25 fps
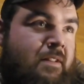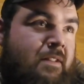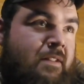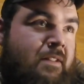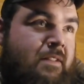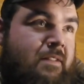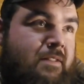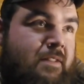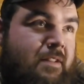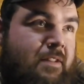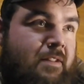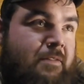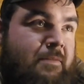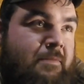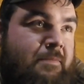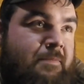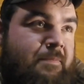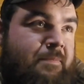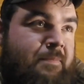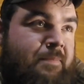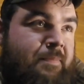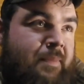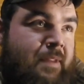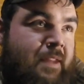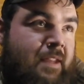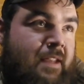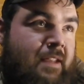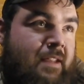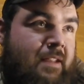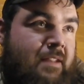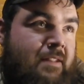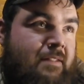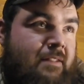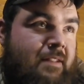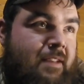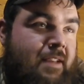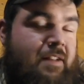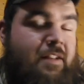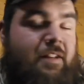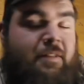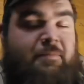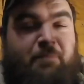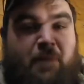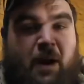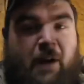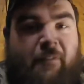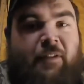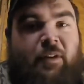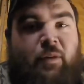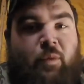So, in a
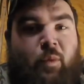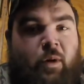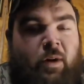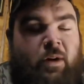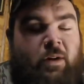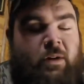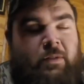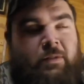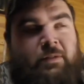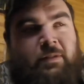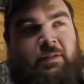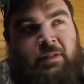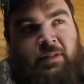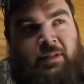perfect world,